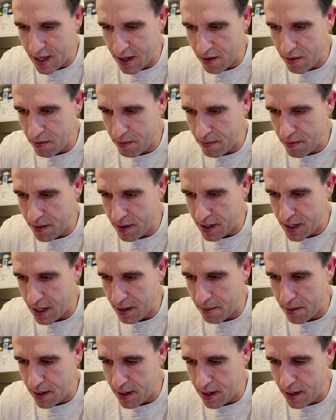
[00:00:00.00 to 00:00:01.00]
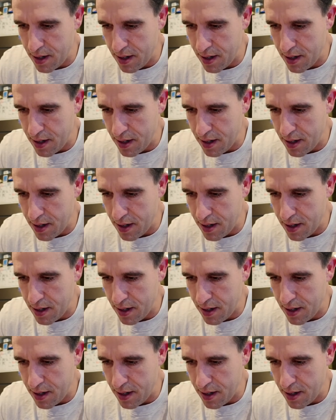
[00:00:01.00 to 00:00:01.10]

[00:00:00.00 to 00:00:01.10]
Oh, Damn it.